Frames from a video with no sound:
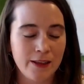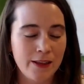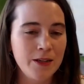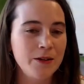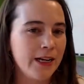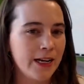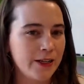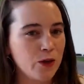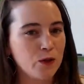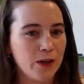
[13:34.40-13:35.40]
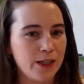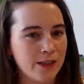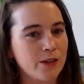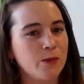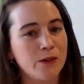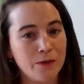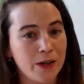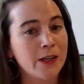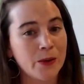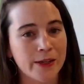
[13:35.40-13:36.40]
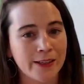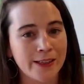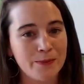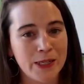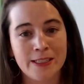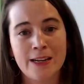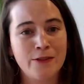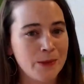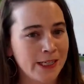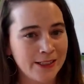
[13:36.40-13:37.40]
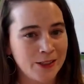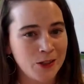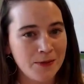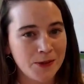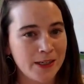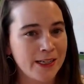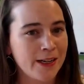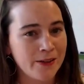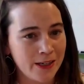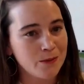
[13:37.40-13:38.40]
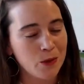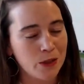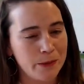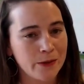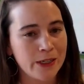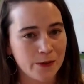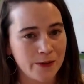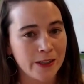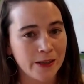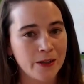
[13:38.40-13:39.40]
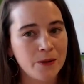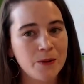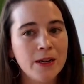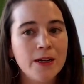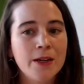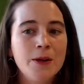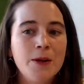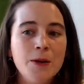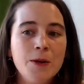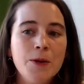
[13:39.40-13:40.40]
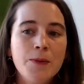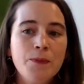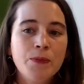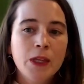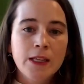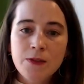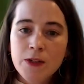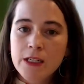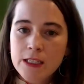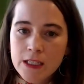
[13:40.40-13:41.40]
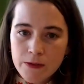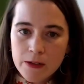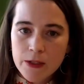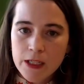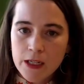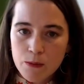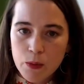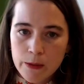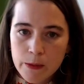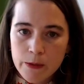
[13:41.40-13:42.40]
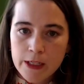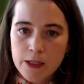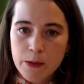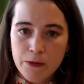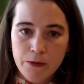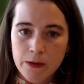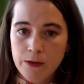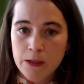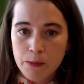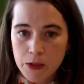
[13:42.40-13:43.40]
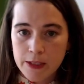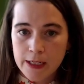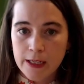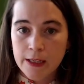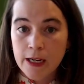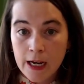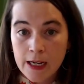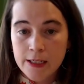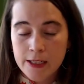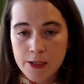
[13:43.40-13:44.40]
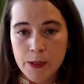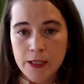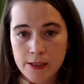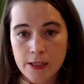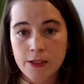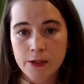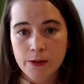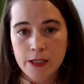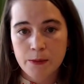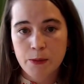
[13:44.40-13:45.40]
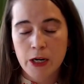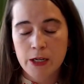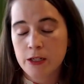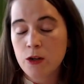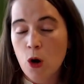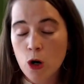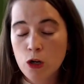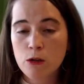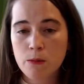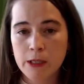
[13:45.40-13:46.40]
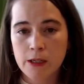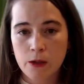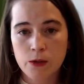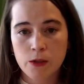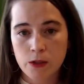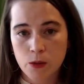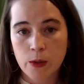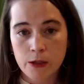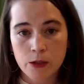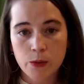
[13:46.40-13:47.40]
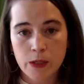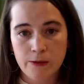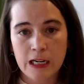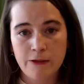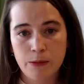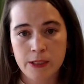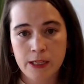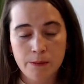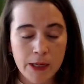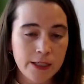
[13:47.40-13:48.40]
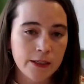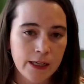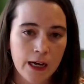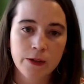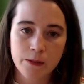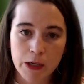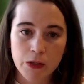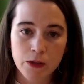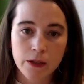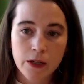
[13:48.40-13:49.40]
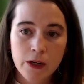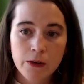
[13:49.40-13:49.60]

in theory, I could go find another one very quickly because everybody has jobs right now. The unemployment rate is very low. That's very different when the unemployment rate is above 15%, the highest it's been since the Great Depression, and arguably closer to 20 or 25% based on how it's measured,